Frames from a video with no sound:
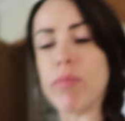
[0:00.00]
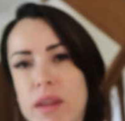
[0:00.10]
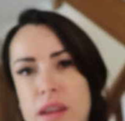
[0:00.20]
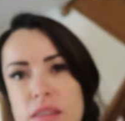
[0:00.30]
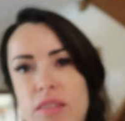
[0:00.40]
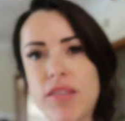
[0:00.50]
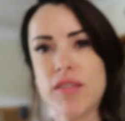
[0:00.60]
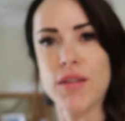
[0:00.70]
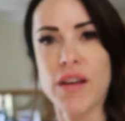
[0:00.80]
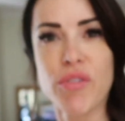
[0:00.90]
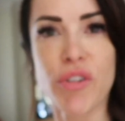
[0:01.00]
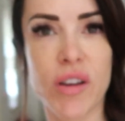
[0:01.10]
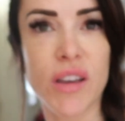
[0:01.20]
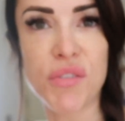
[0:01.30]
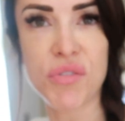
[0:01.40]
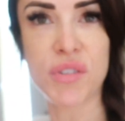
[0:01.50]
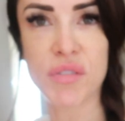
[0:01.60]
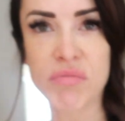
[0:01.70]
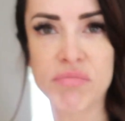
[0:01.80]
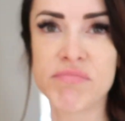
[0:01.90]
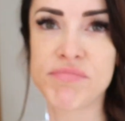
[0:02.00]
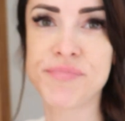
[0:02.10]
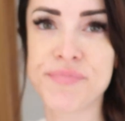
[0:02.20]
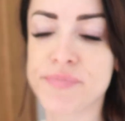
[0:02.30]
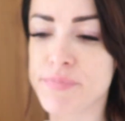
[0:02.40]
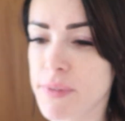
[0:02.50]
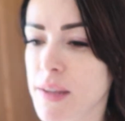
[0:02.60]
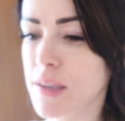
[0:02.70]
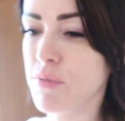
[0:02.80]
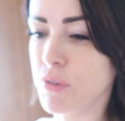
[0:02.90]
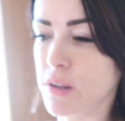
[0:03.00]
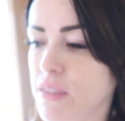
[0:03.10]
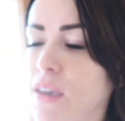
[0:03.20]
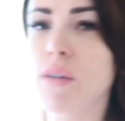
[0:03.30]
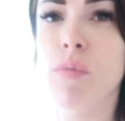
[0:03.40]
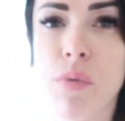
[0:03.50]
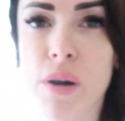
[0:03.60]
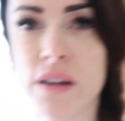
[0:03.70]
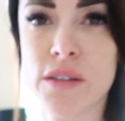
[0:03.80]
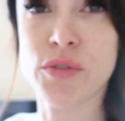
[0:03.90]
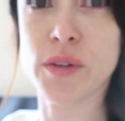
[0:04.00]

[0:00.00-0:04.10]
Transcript: minions have arrived. If only they worked